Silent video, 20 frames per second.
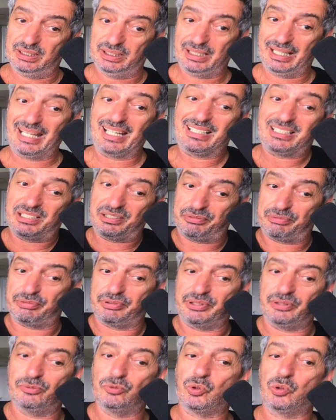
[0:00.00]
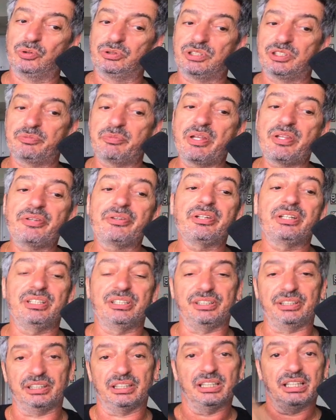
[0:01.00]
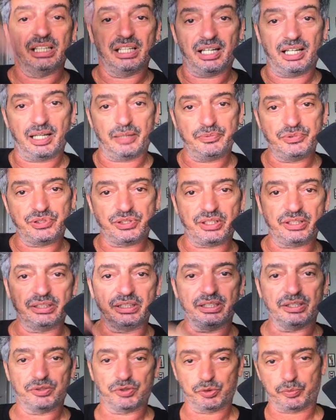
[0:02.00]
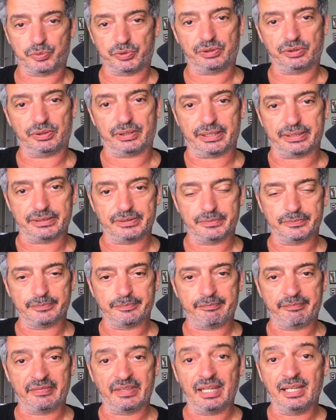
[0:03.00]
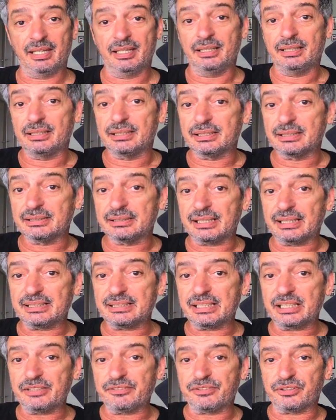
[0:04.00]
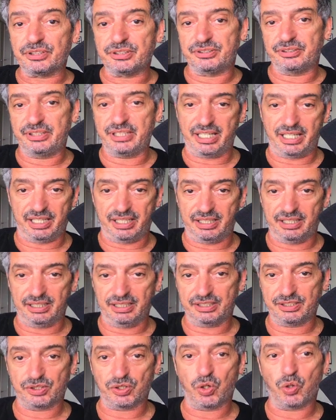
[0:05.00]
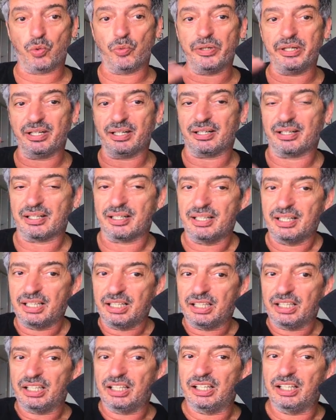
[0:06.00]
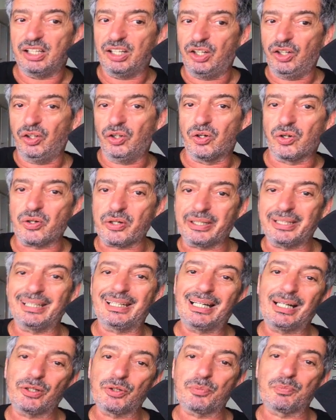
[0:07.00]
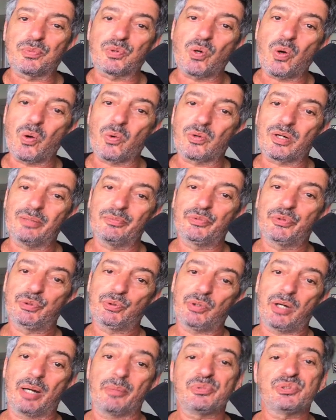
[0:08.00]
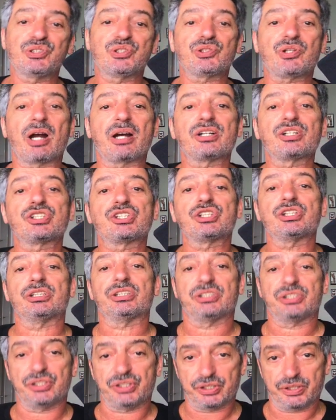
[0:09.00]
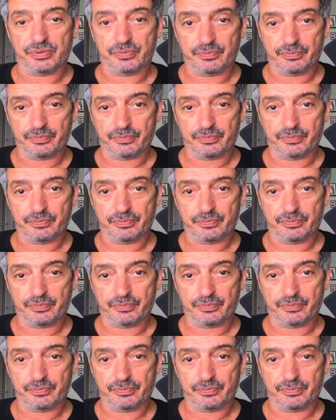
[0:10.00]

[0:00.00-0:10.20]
as if we invoke this method in the abstract superclass. That's it for today. So we are learning how to program to abstractions,